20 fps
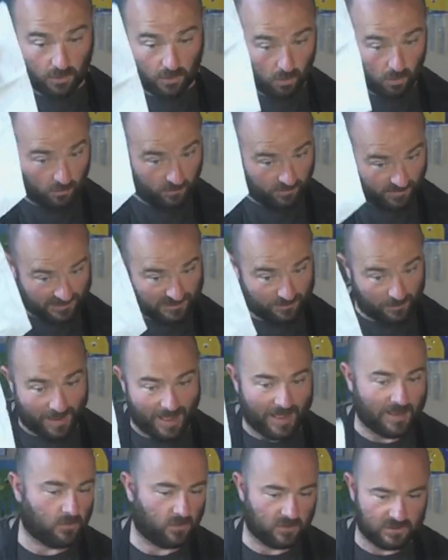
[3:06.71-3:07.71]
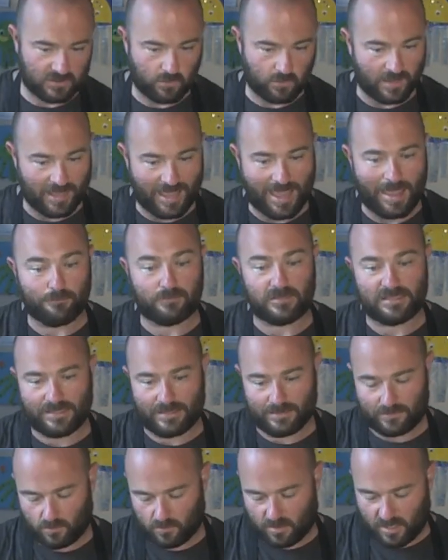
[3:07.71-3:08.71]
or this bag once we empty
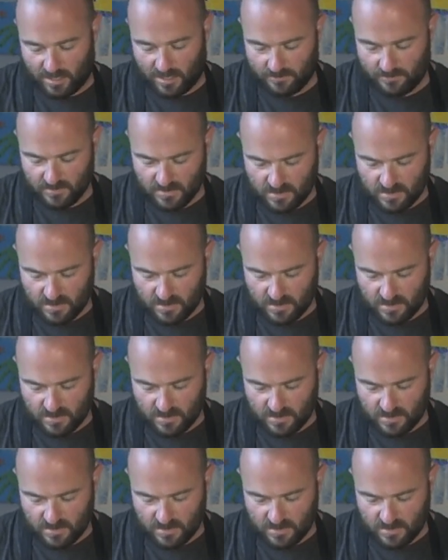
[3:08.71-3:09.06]
it, okay?